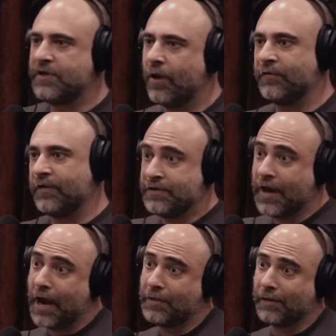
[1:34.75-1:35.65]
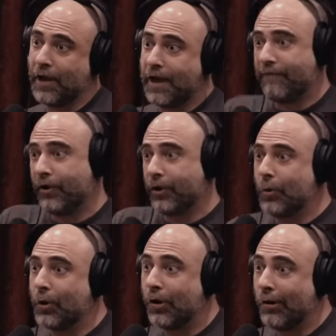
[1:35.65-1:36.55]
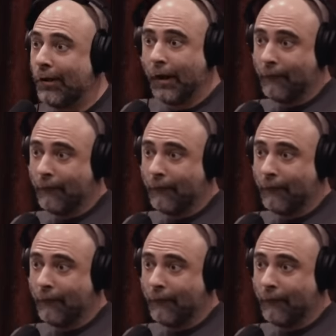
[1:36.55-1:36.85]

those a day in the life of Google.